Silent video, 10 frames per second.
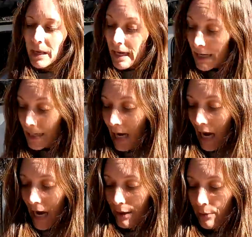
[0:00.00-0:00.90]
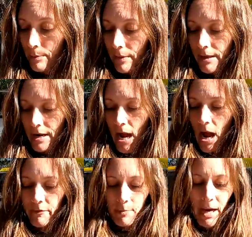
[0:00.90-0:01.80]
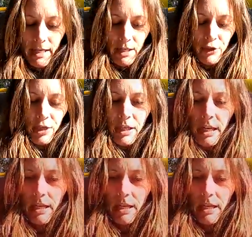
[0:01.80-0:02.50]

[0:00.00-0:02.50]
big item that I have in my kitchen